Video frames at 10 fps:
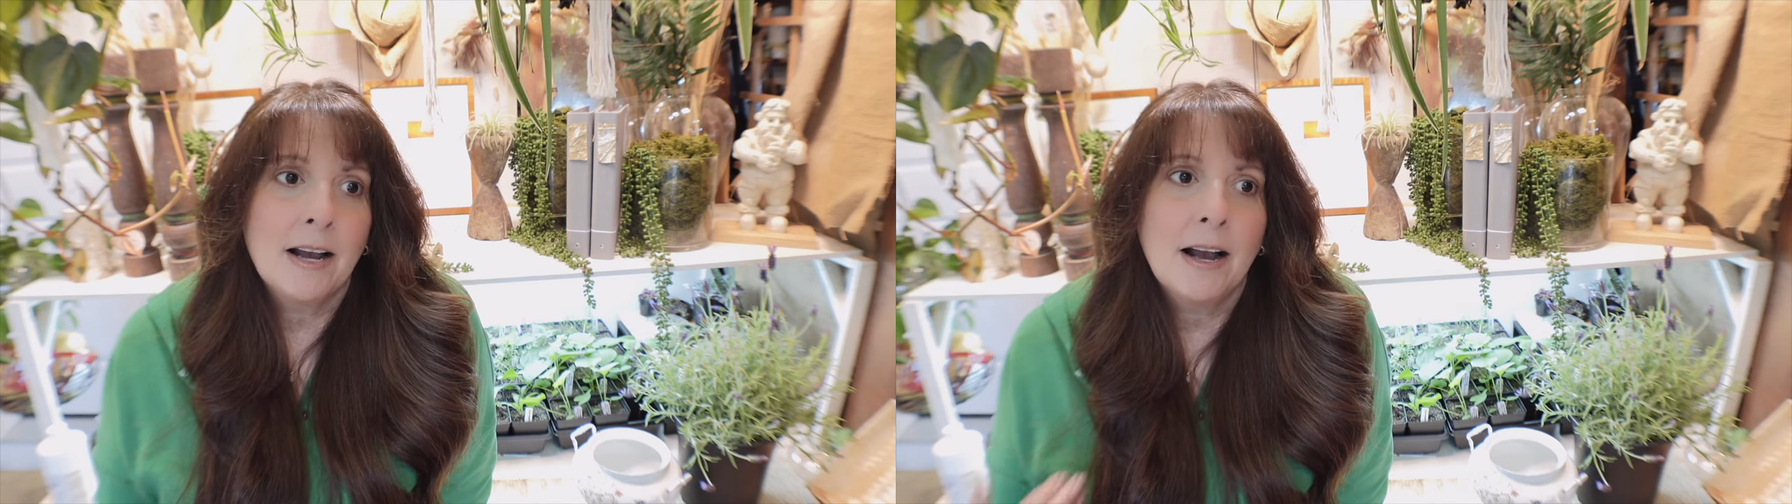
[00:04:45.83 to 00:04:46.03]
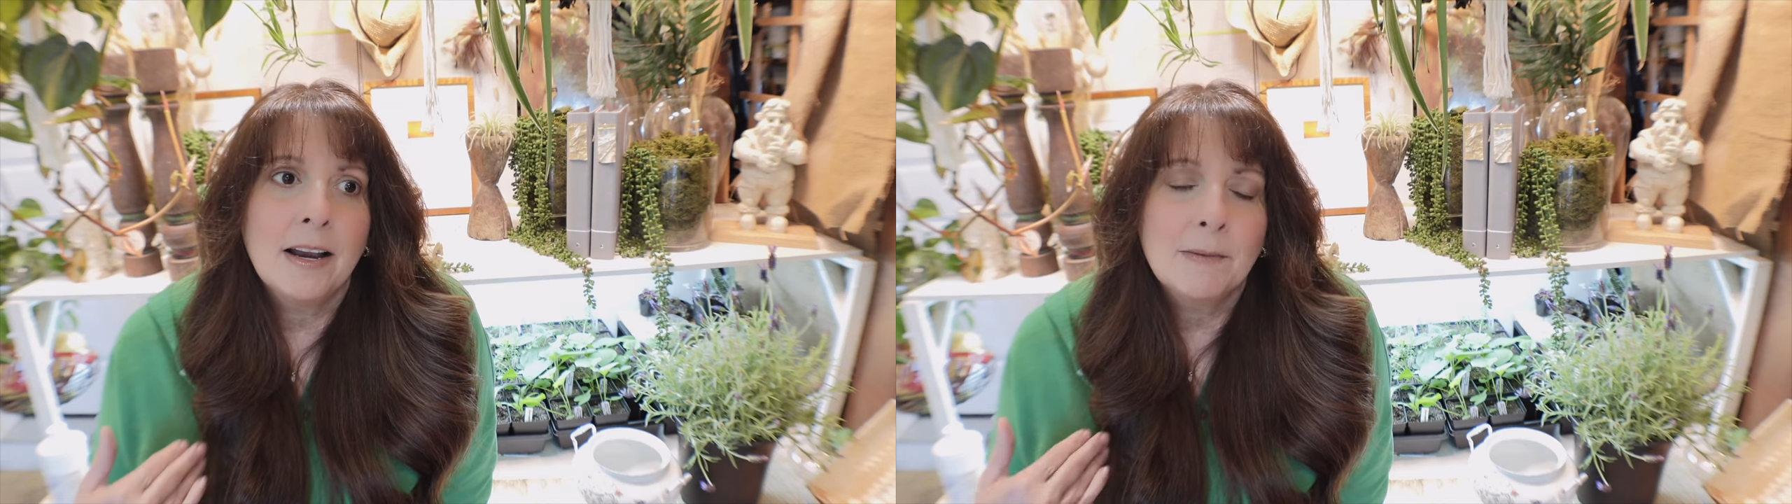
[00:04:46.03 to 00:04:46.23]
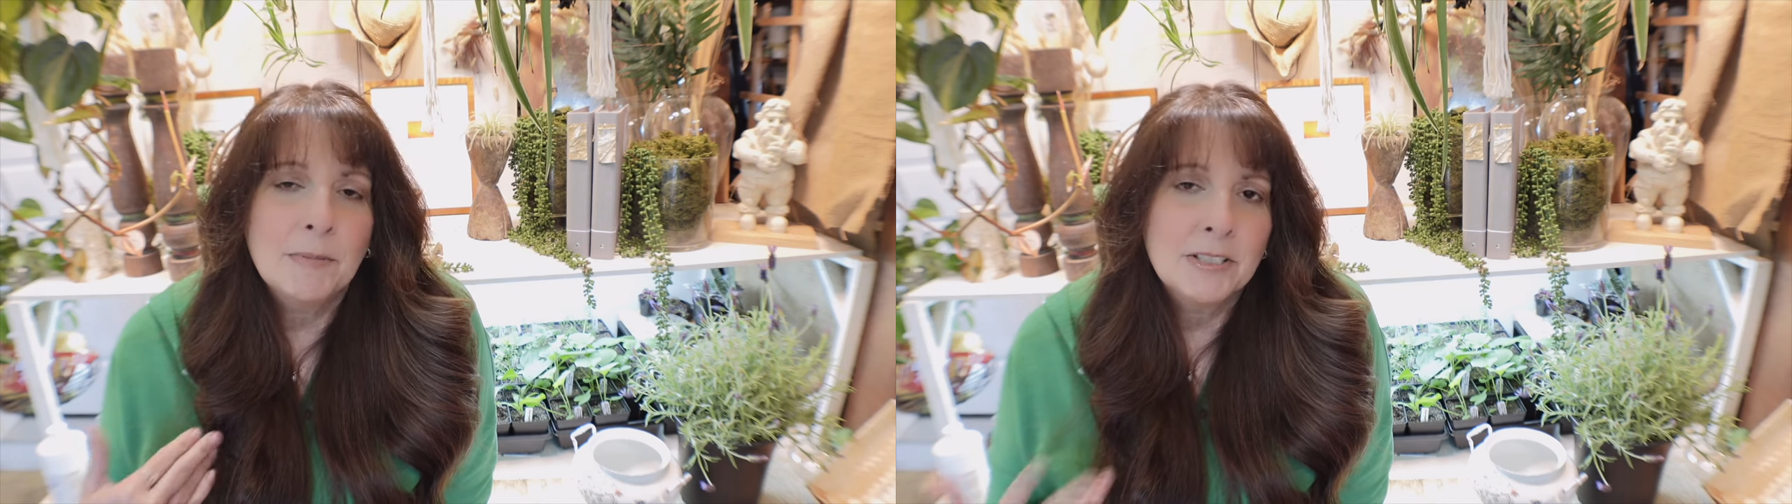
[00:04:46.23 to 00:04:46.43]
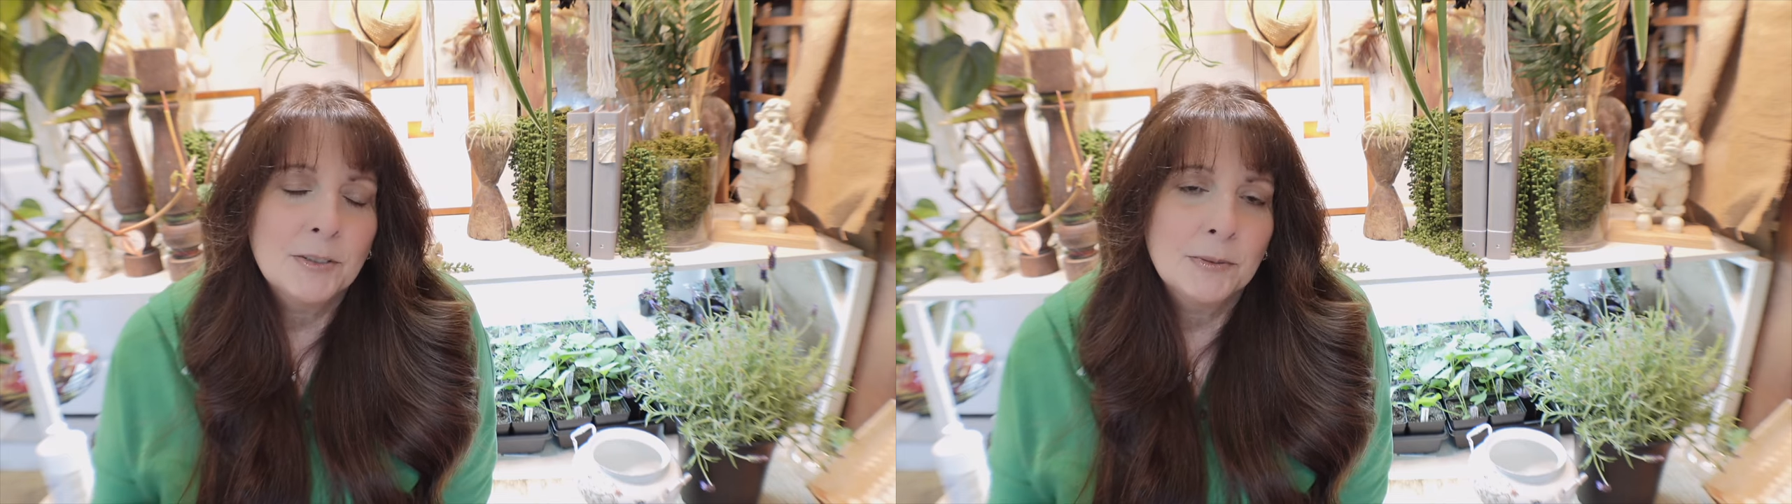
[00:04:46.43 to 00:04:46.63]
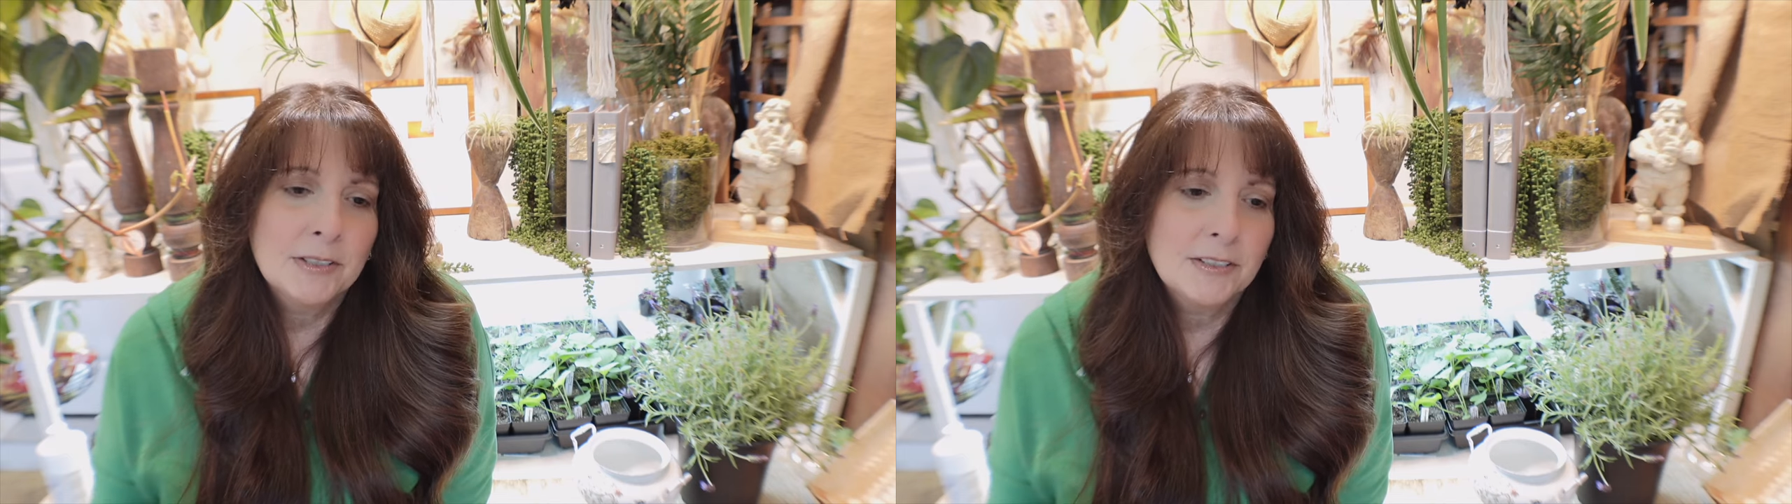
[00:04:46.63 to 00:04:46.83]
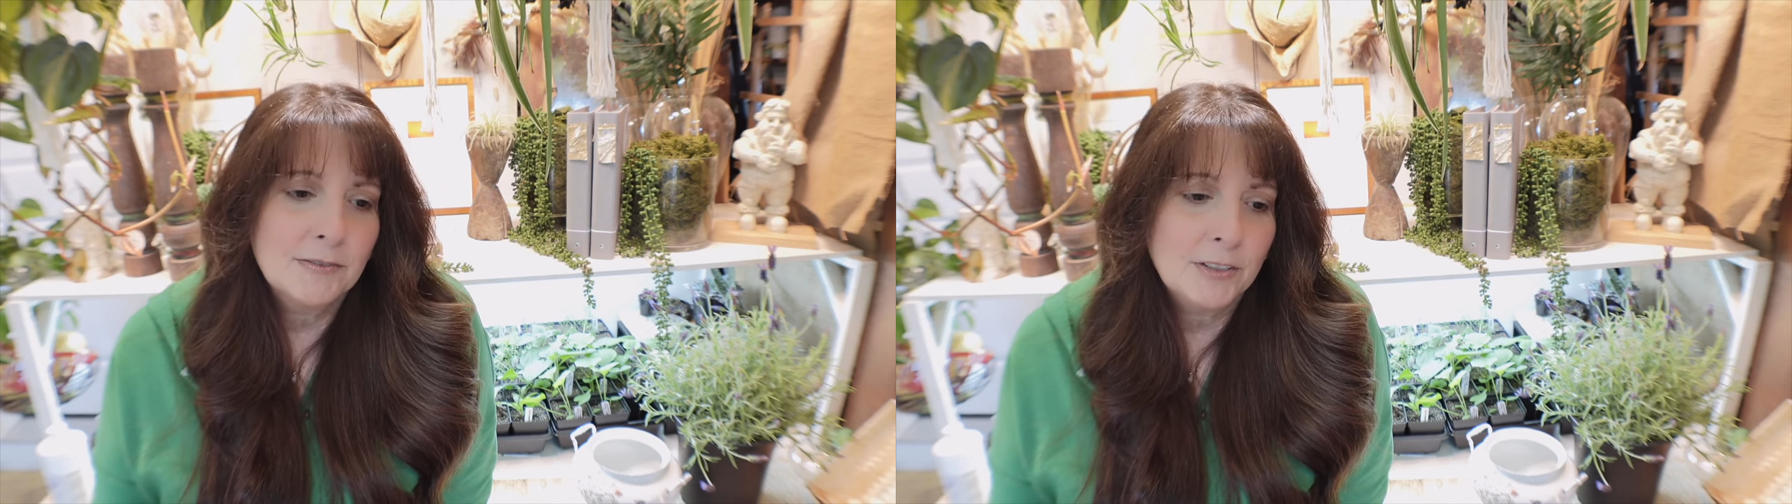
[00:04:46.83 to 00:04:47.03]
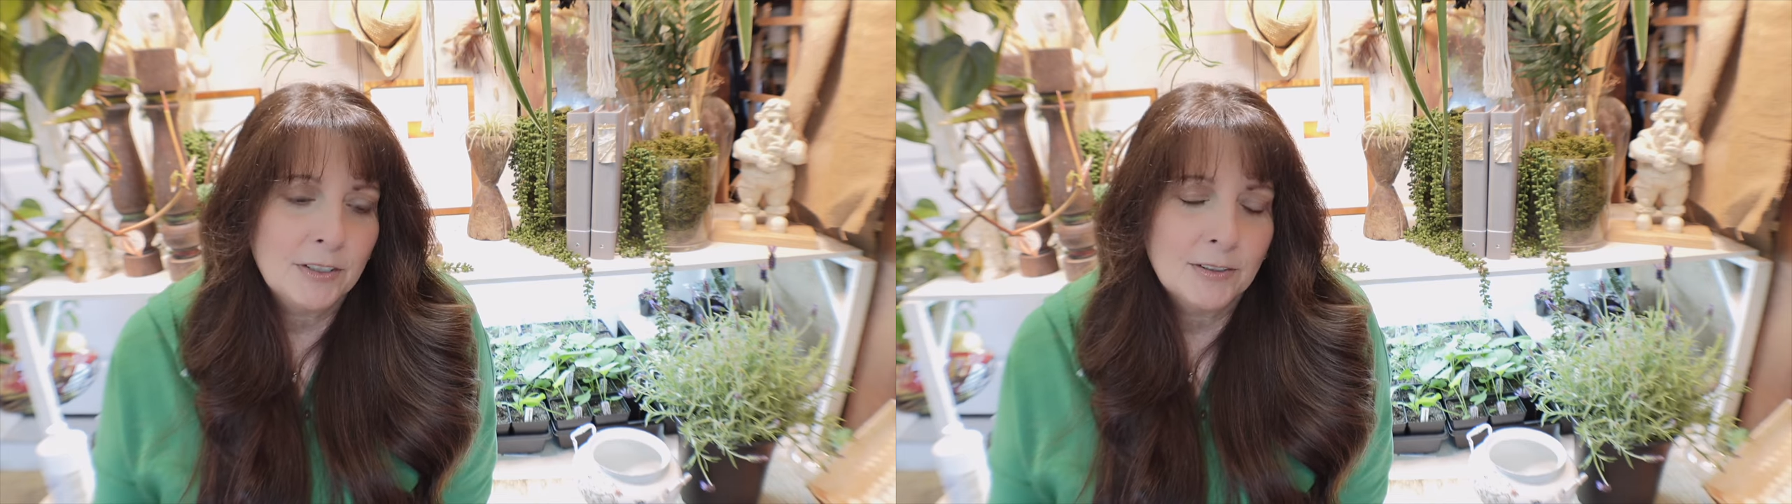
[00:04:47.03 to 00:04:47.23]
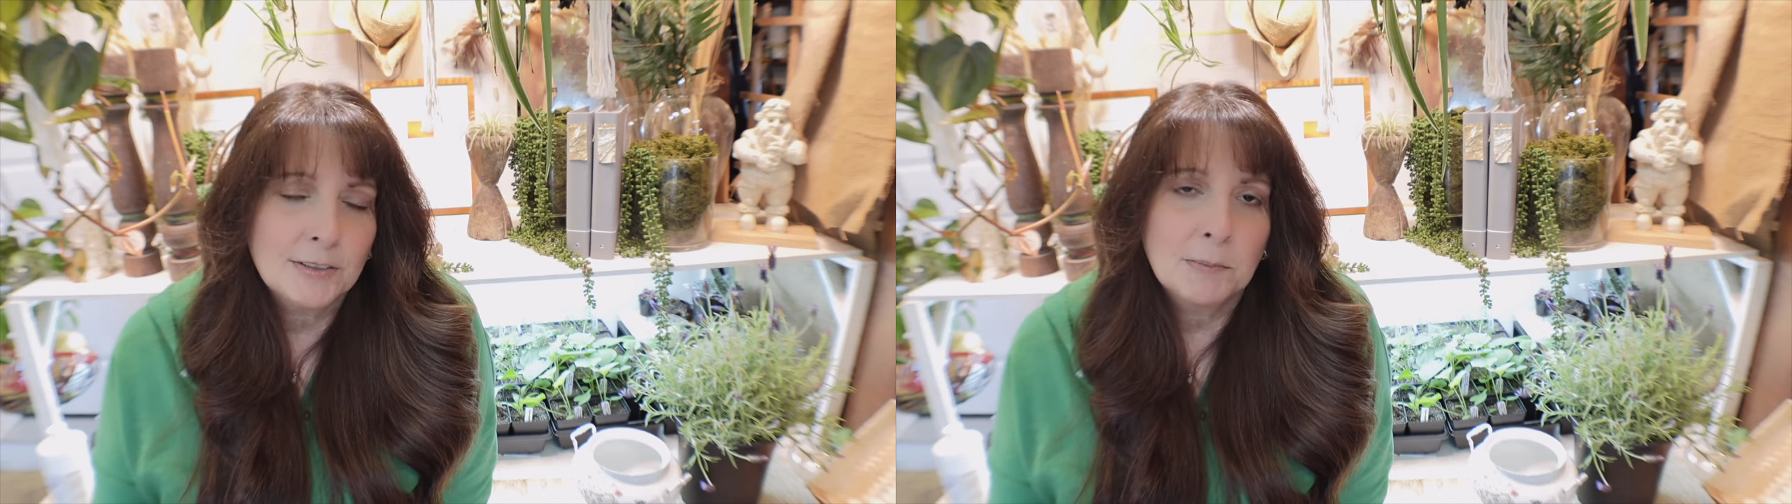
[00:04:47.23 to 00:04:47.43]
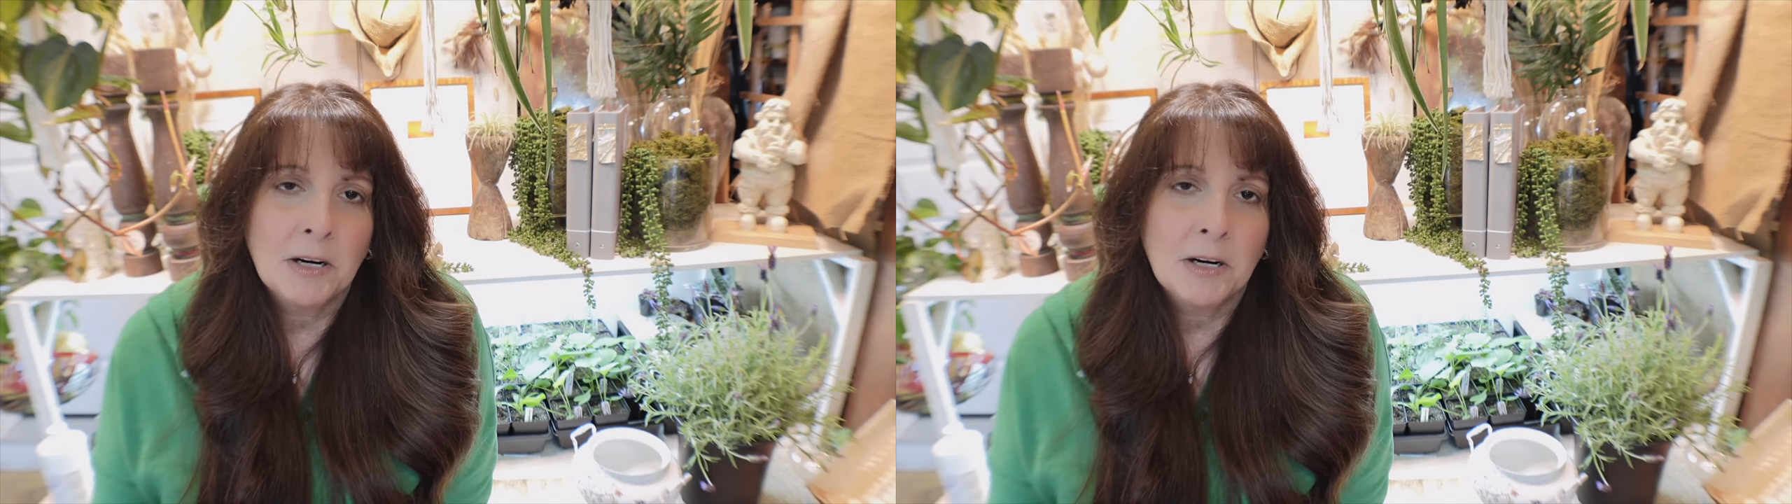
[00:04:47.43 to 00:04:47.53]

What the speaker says: I've been doing this for years,